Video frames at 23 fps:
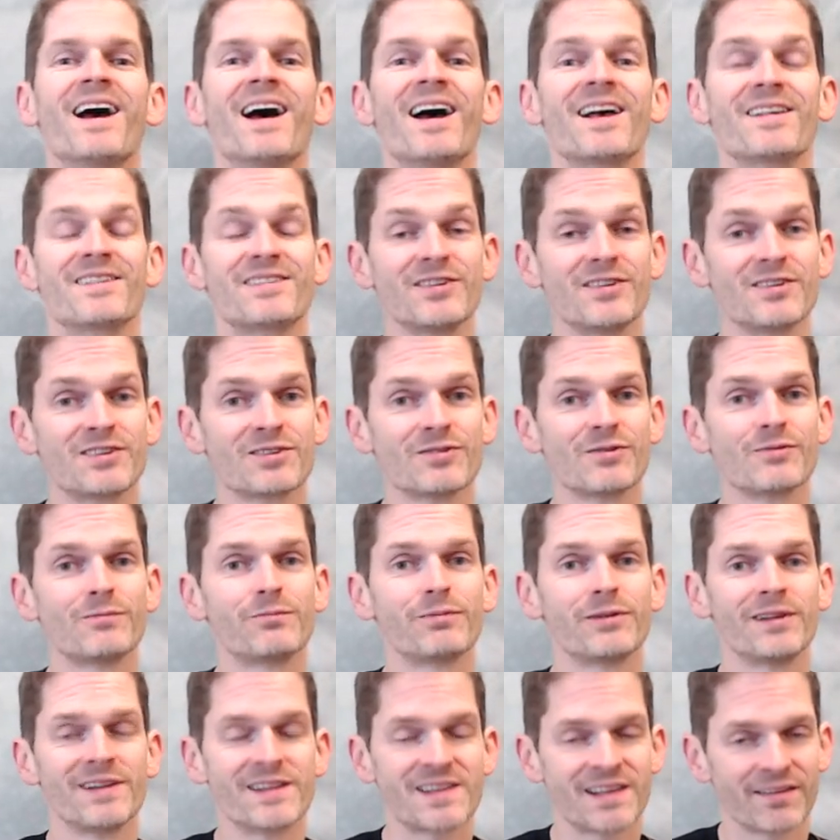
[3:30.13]
As usual,
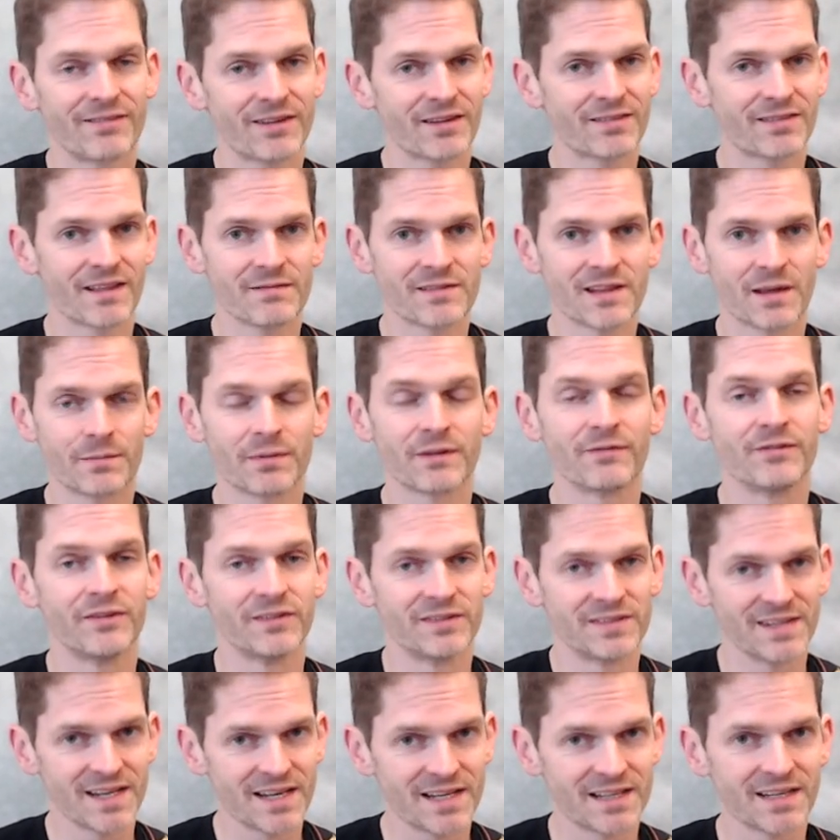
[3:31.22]
please give it a thumbs up if you
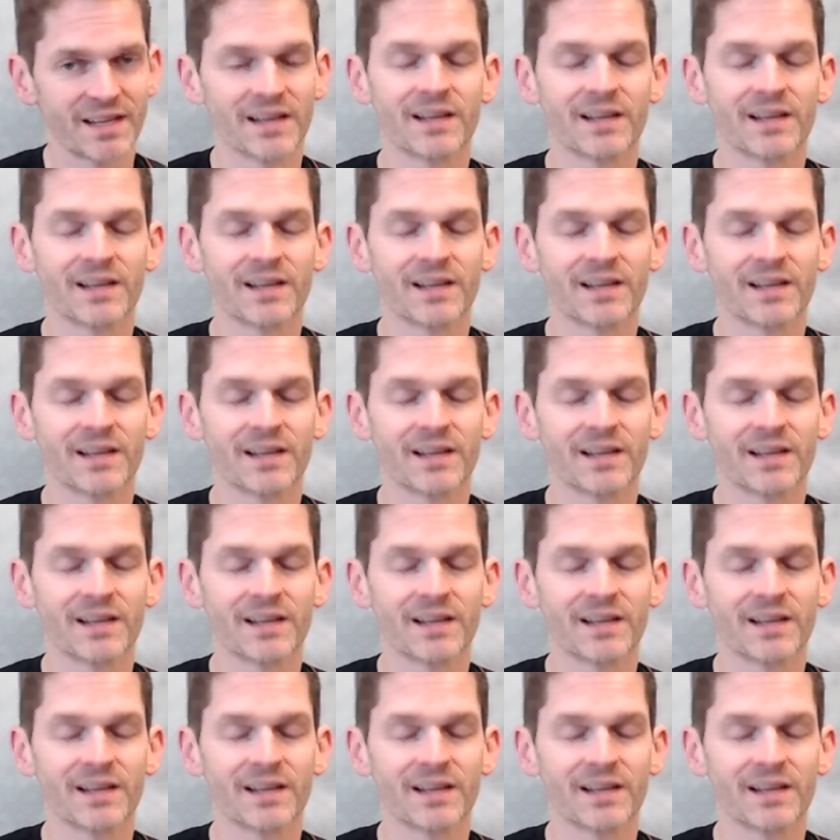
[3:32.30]
did,